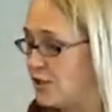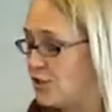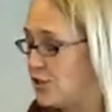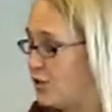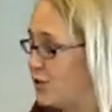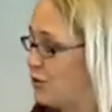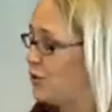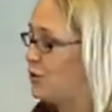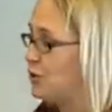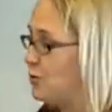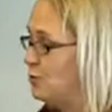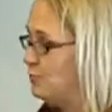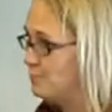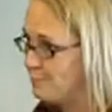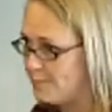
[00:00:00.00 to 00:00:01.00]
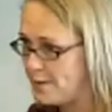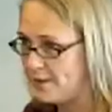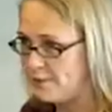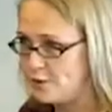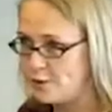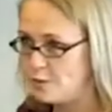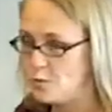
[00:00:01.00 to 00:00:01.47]
just turned 2,
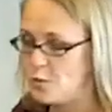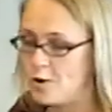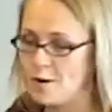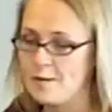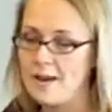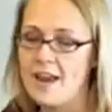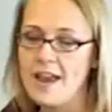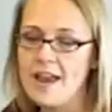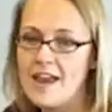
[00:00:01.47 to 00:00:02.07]
my firstborn,